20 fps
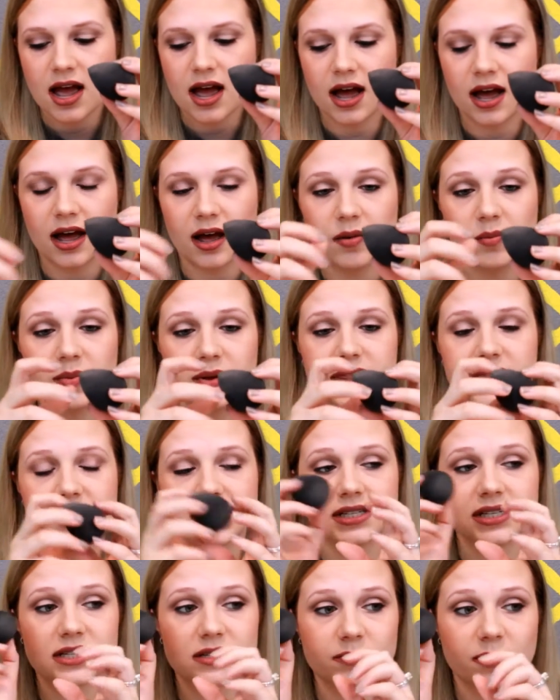Um, but
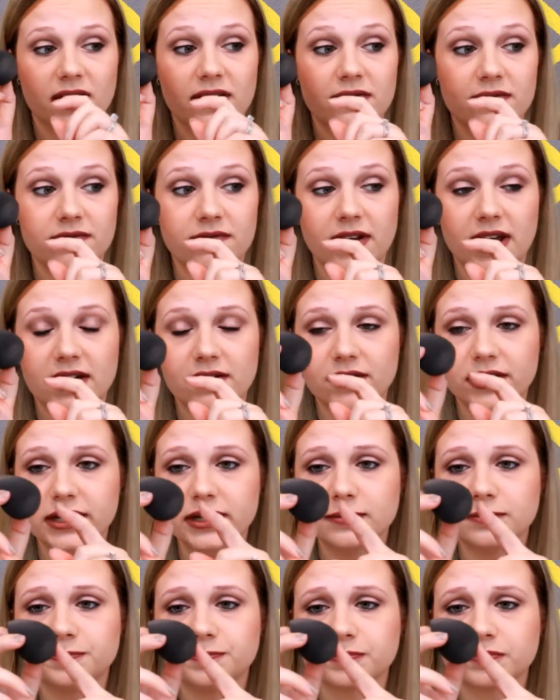this is my favorite.